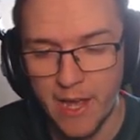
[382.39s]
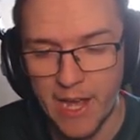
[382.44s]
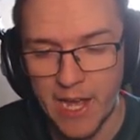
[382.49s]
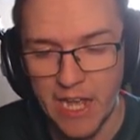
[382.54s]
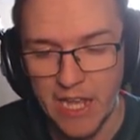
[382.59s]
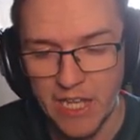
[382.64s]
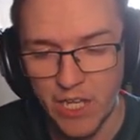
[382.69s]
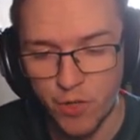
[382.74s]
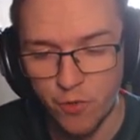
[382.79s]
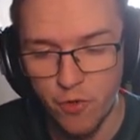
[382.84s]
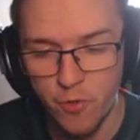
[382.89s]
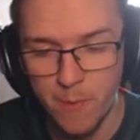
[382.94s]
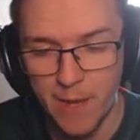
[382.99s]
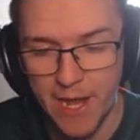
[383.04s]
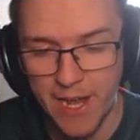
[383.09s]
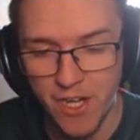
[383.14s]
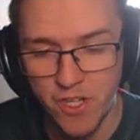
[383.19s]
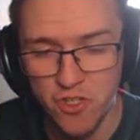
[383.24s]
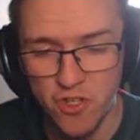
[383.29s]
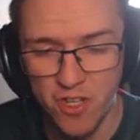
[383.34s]
And Group
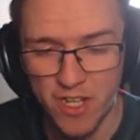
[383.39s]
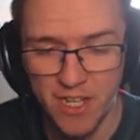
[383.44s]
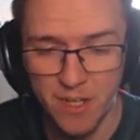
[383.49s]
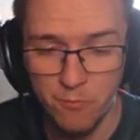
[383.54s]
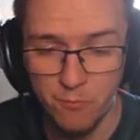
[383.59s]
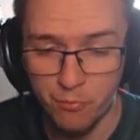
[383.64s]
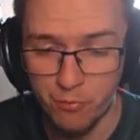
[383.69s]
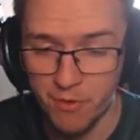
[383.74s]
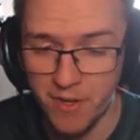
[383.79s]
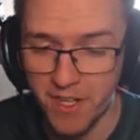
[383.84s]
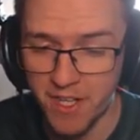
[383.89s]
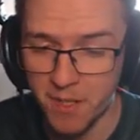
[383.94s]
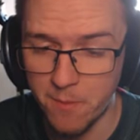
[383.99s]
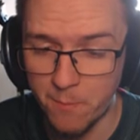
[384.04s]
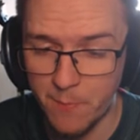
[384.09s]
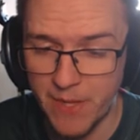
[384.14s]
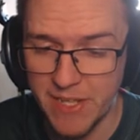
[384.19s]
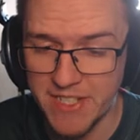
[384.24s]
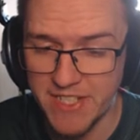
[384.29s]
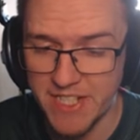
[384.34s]
H looking pretty
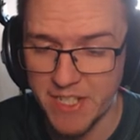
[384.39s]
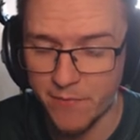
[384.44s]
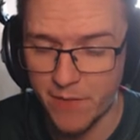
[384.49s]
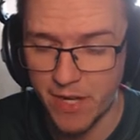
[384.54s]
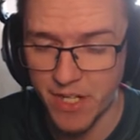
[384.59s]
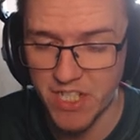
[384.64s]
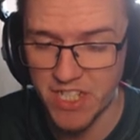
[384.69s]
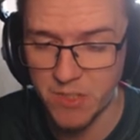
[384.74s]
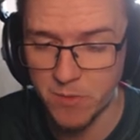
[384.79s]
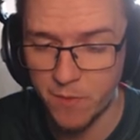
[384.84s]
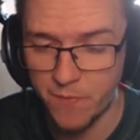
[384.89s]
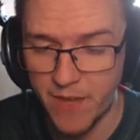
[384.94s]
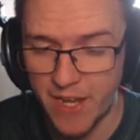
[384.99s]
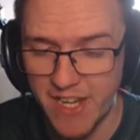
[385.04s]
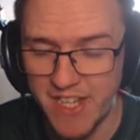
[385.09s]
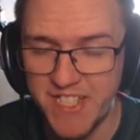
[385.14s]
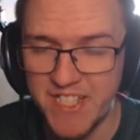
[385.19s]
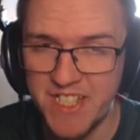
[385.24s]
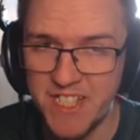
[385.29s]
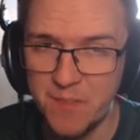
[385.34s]
competitive, actually, with
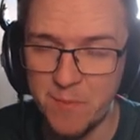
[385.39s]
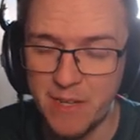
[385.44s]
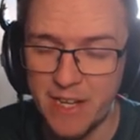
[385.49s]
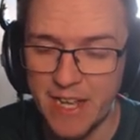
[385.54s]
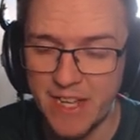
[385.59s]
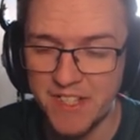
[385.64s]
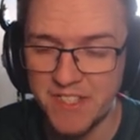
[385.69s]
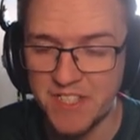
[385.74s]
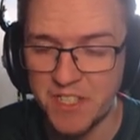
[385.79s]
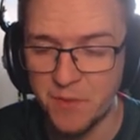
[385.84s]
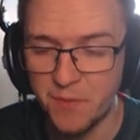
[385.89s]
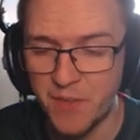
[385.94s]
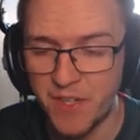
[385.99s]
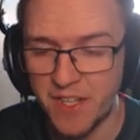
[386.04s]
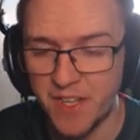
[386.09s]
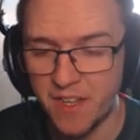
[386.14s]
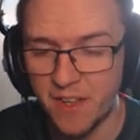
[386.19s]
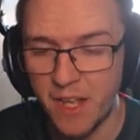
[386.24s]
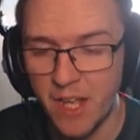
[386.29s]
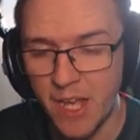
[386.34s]
AC Milan,
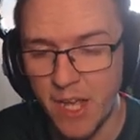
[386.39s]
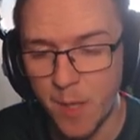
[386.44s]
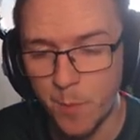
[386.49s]
Sevilla,